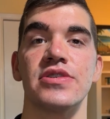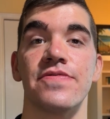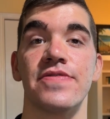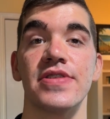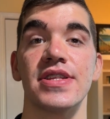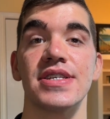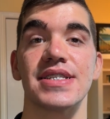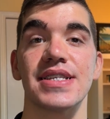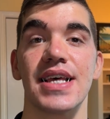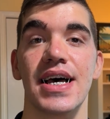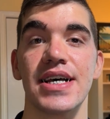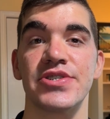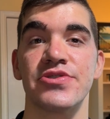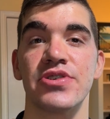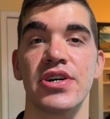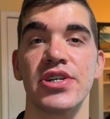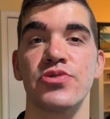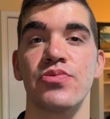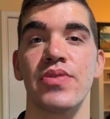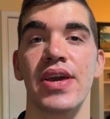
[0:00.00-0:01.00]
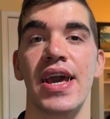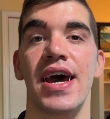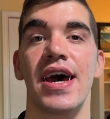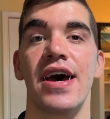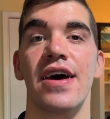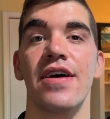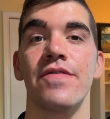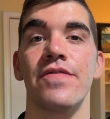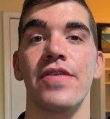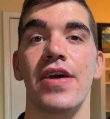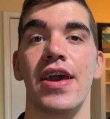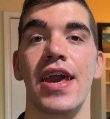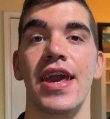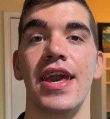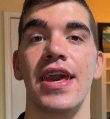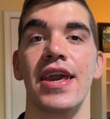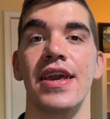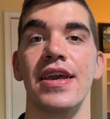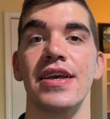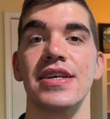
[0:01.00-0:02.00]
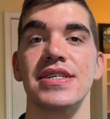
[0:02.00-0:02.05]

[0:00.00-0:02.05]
for this last stretch, we have a